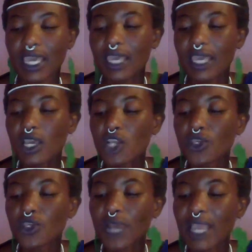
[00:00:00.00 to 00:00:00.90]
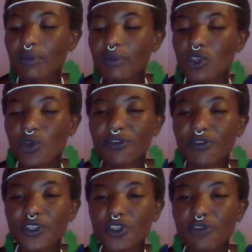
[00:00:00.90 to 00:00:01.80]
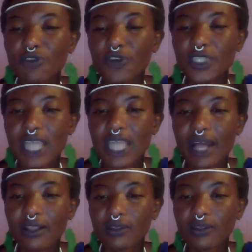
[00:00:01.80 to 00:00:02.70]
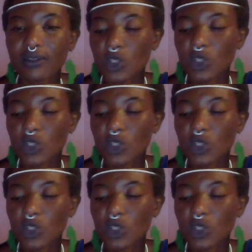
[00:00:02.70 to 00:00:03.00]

Okay, you're fertile,